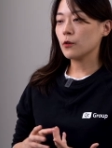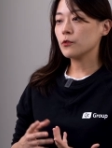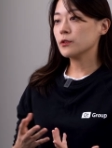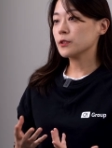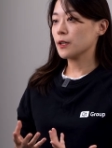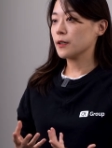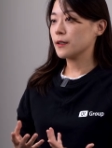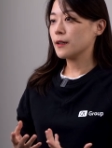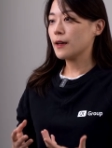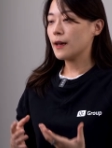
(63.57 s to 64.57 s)
of your
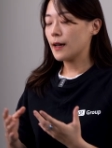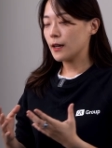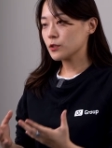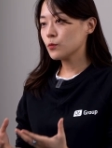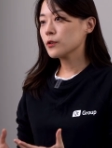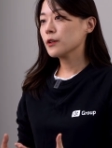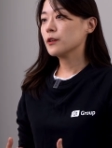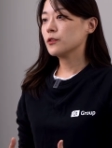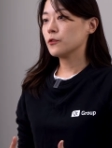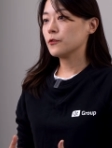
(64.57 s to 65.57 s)
design as a working
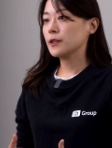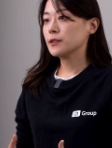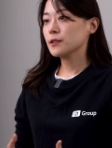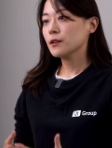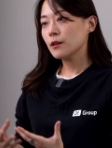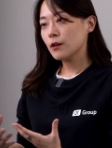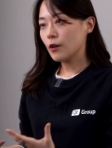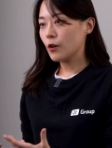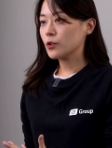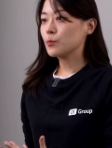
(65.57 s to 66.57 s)
interface
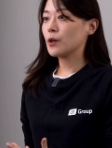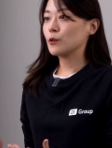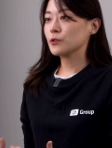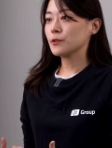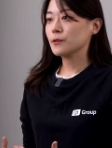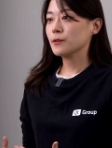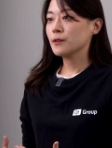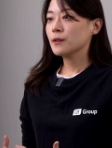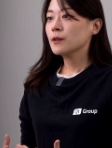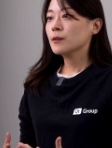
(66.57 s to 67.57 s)
on a browser.
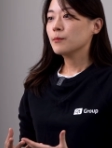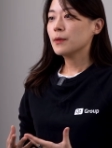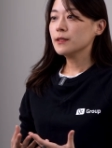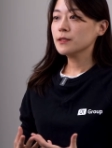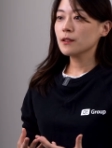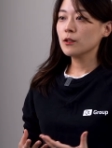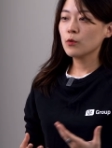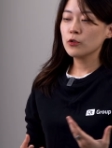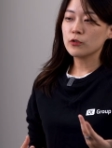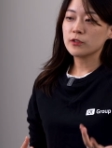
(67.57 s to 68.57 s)
Basically,
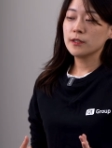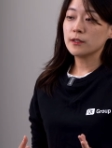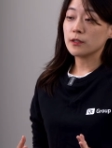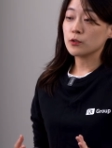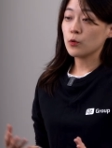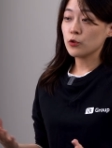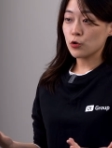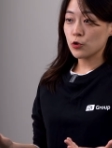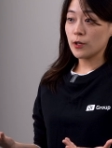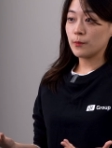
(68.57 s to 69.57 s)
what you see is what you
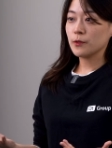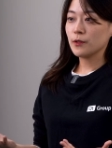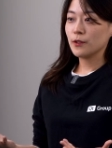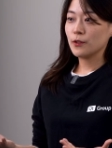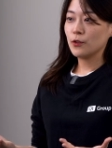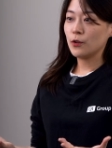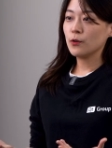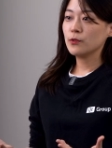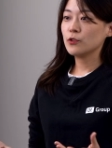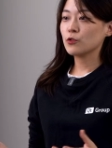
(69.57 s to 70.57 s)
ship. You
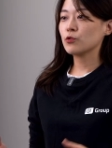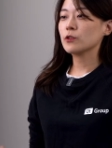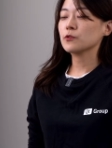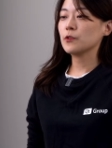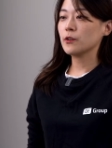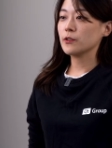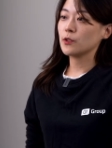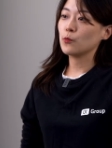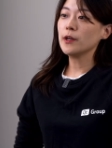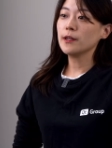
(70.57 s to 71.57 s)
don't need to cross fingers
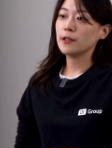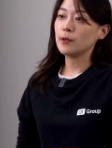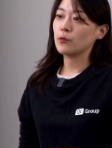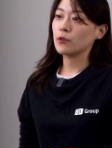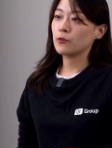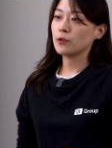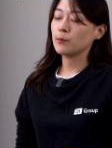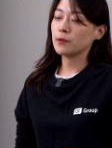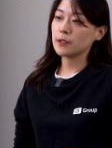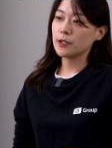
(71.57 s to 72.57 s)
and wait anymore for
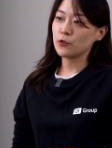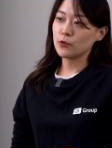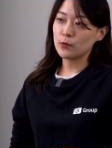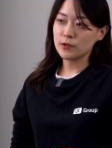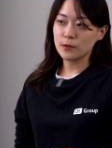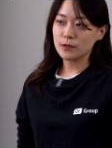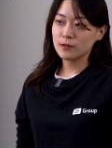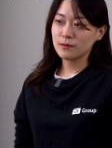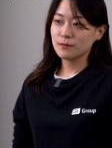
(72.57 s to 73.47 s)
implementation results.